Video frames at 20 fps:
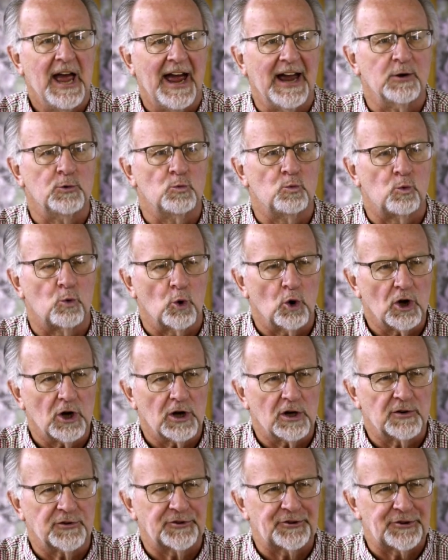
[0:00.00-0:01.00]
and
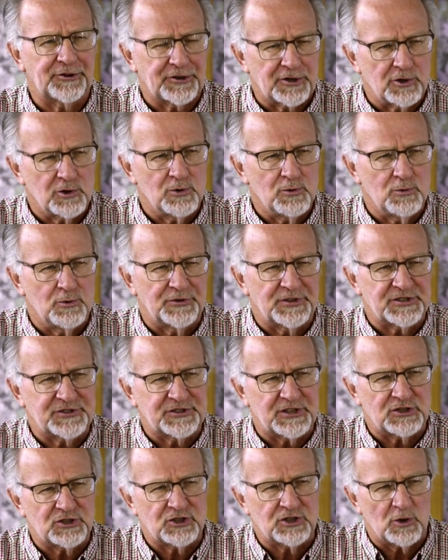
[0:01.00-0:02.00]
worked through the
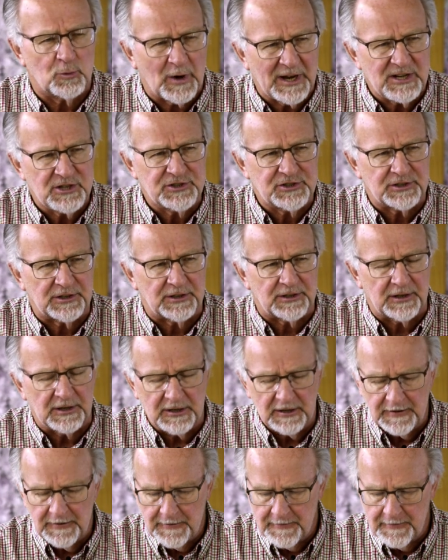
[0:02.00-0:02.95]
situation.